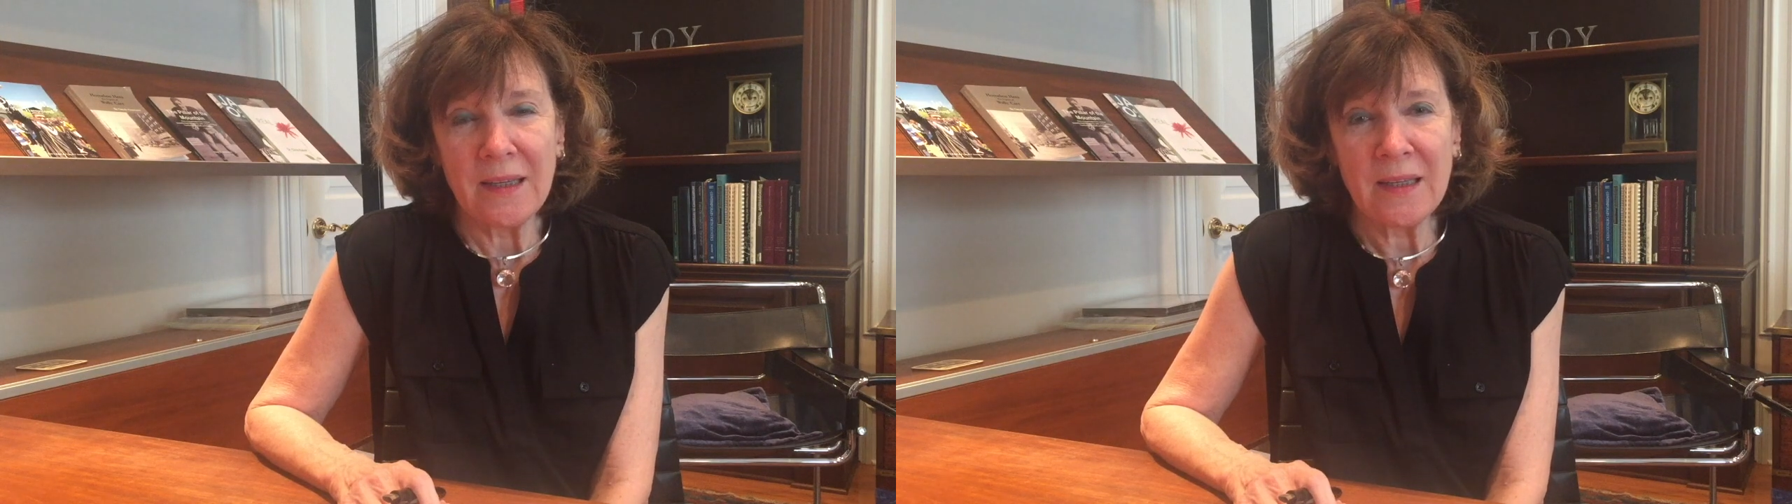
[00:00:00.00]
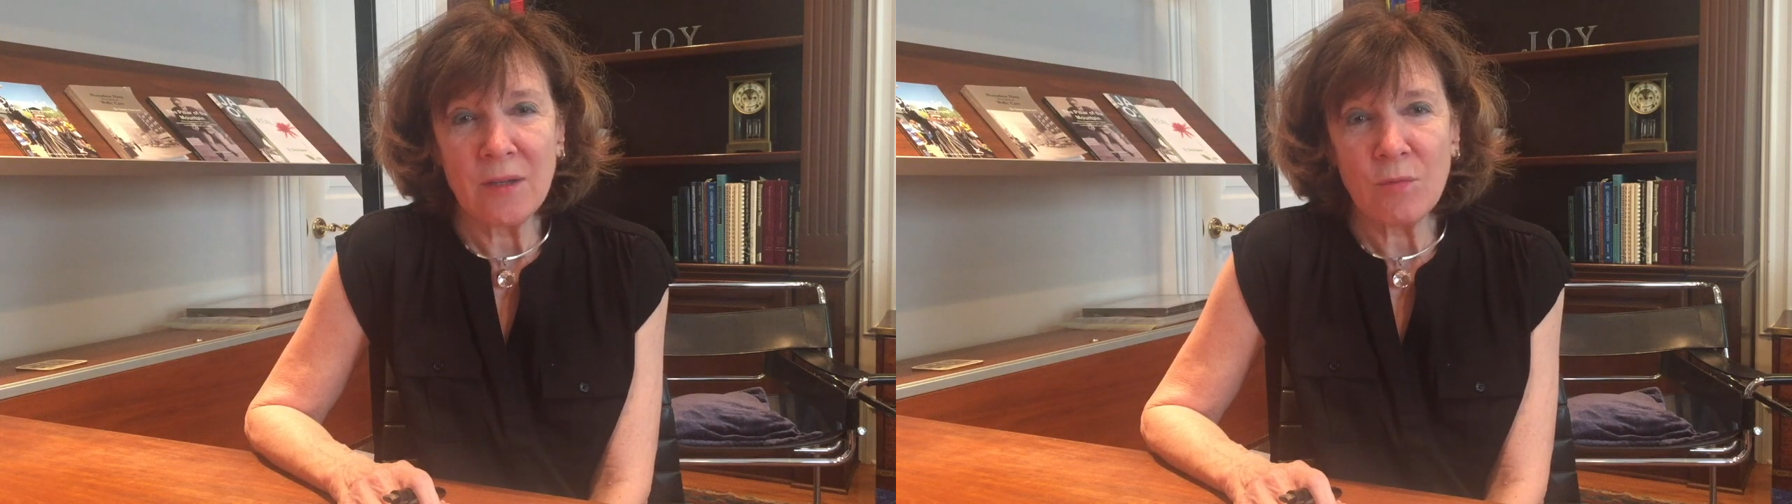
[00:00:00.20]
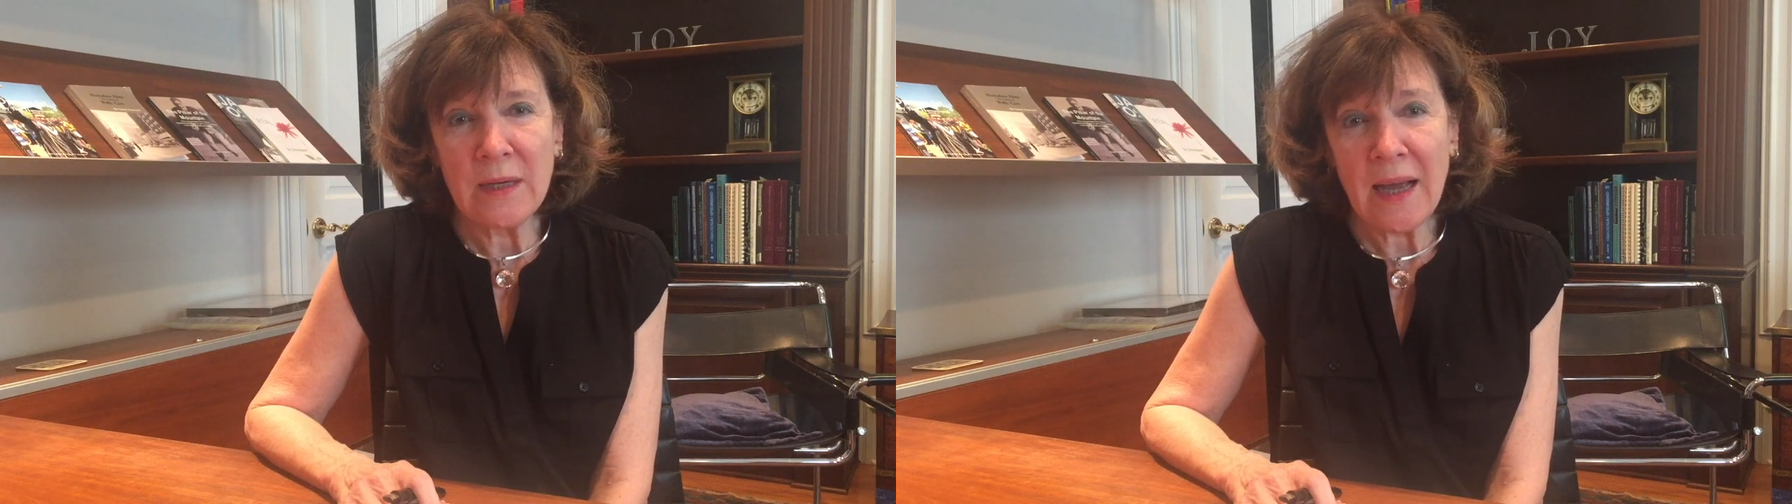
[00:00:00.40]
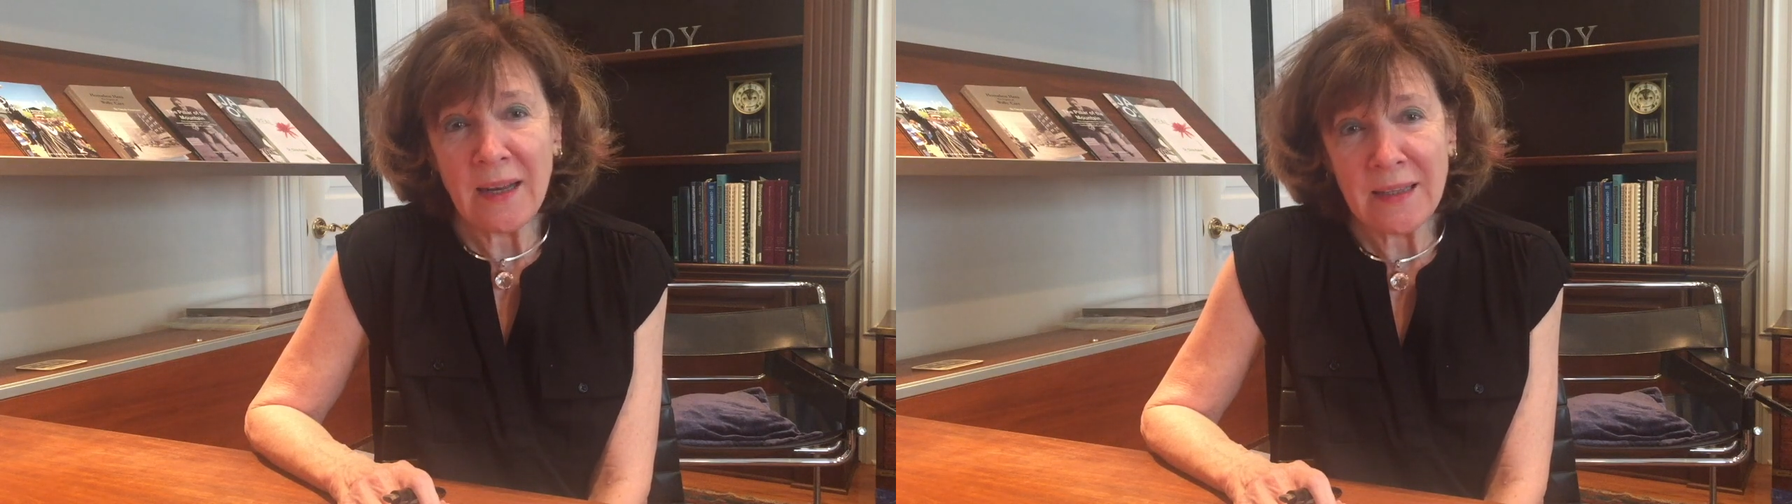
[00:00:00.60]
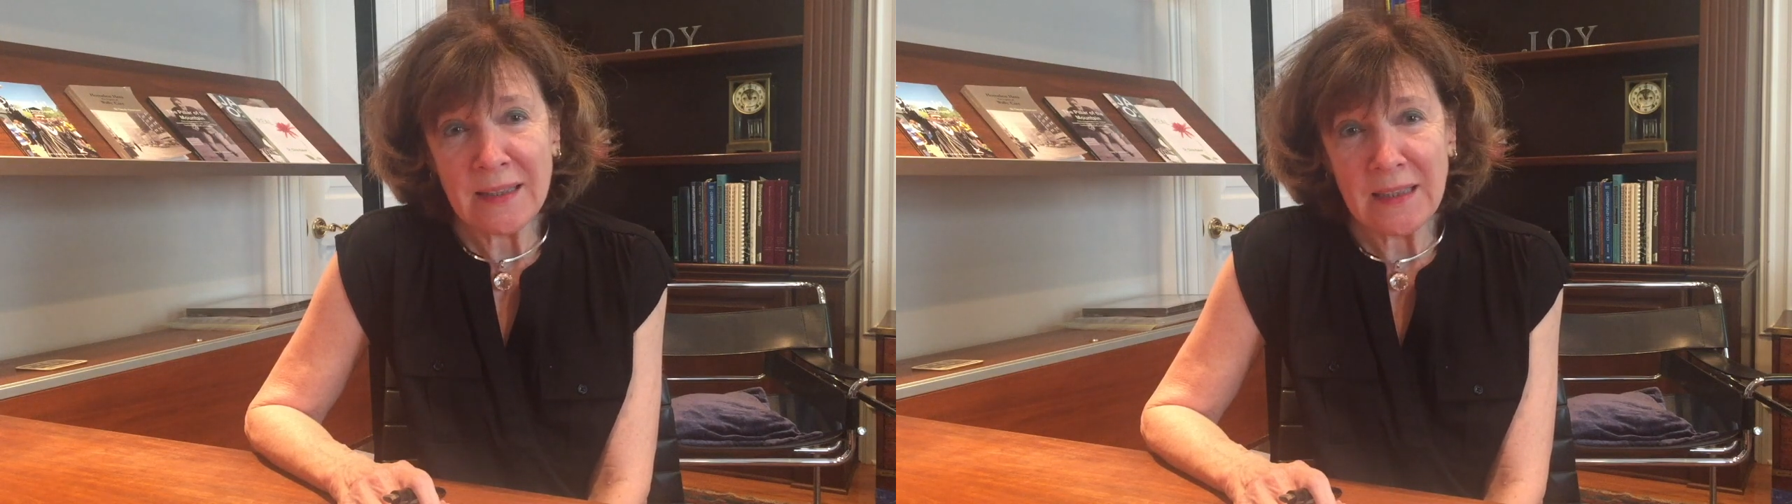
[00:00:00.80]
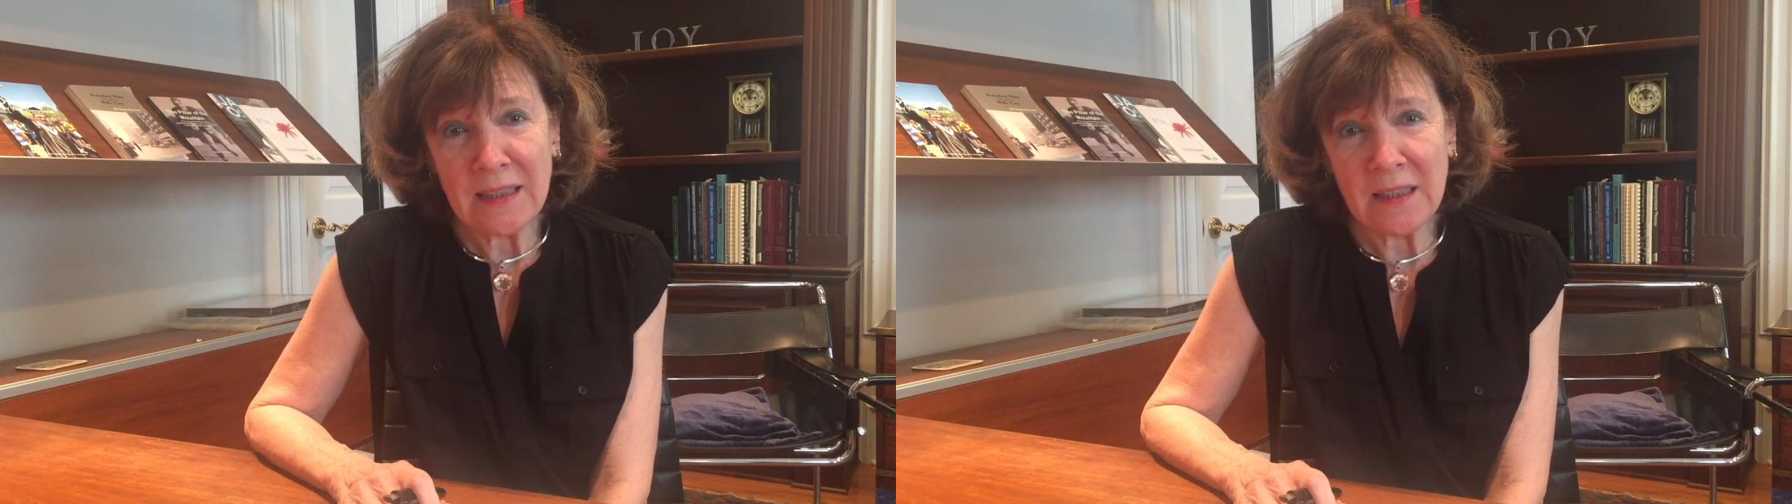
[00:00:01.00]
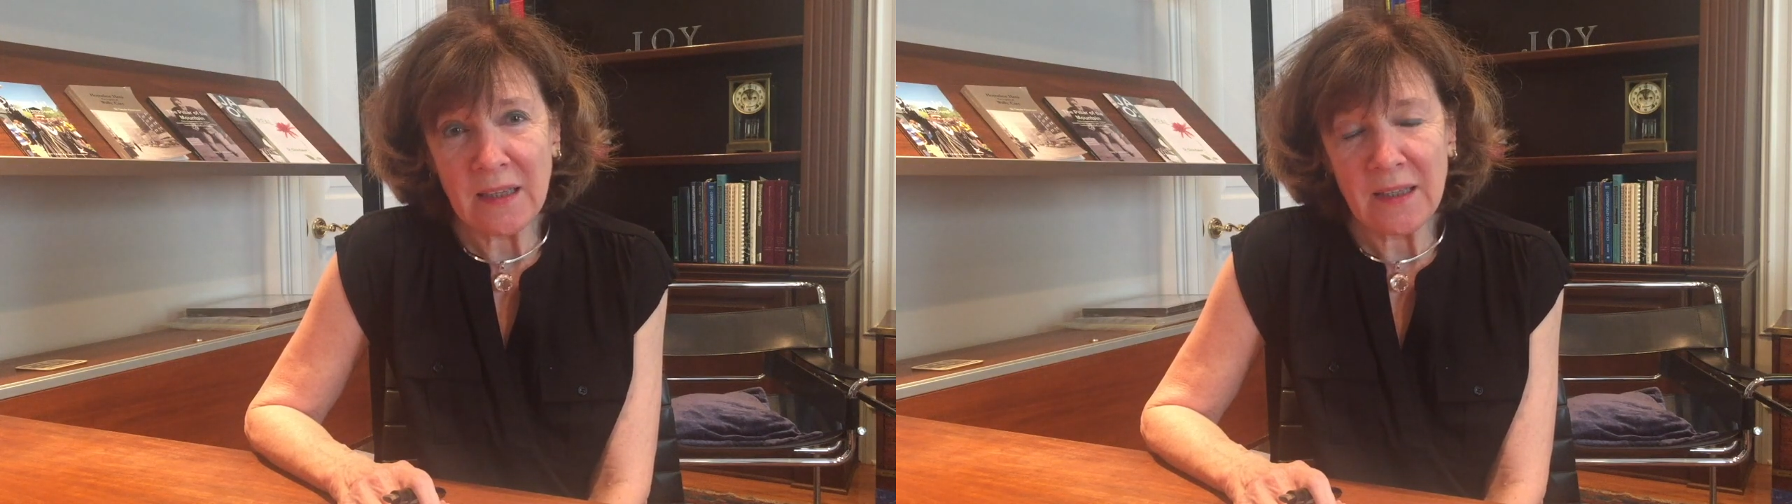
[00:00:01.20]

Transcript: in the reality,